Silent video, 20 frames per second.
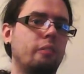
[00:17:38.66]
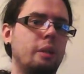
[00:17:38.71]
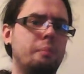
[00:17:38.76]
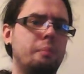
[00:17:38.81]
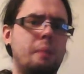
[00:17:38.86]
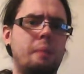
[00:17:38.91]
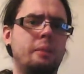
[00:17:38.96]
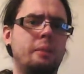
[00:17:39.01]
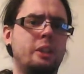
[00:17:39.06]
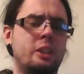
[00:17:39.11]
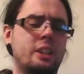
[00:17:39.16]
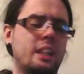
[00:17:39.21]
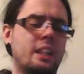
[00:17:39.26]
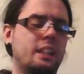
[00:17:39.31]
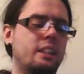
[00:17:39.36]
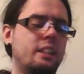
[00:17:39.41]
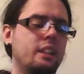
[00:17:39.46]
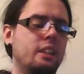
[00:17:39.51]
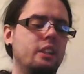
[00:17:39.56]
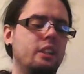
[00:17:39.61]
probably just, like,
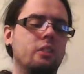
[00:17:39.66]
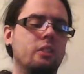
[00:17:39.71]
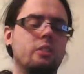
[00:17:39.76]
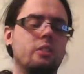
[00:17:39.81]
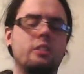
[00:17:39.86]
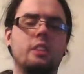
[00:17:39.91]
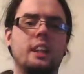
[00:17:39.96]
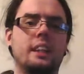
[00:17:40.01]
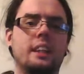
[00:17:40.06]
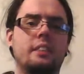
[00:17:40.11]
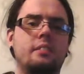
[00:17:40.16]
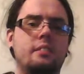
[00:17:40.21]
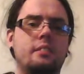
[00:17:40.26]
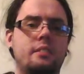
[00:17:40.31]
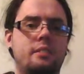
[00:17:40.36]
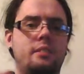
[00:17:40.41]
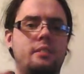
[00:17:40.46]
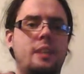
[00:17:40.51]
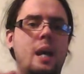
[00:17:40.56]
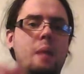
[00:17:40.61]
you know, like
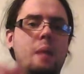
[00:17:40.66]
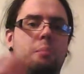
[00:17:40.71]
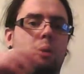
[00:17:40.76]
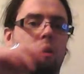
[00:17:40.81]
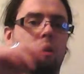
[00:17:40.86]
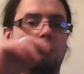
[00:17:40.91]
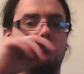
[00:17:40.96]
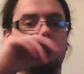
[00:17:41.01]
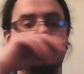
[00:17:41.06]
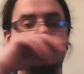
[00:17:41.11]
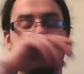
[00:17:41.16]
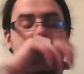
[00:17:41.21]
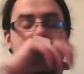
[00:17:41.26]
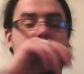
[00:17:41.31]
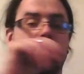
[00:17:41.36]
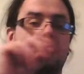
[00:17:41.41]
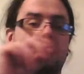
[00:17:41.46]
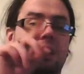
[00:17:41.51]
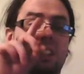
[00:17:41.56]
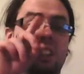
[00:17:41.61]
tape over them or
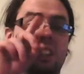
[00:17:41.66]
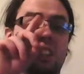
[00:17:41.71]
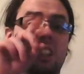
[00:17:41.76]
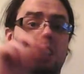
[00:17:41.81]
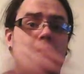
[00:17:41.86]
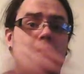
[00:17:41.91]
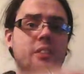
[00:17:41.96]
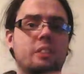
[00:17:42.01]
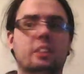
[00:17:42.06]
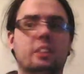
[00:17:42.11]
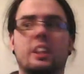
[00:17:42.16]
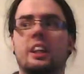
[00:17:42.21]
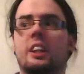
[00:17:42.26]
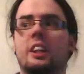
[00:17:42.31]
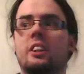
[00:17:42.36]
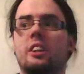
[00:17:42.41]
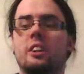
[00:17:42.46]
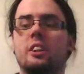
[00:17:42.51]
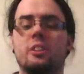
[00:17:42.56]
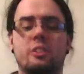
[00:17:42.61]
something, just get them to where they're
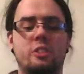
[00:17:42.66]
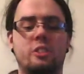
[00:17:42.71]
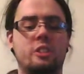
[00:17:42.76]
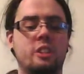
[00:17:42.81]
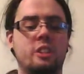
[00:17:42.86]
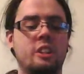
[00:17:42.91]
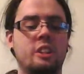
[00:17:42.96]
closed.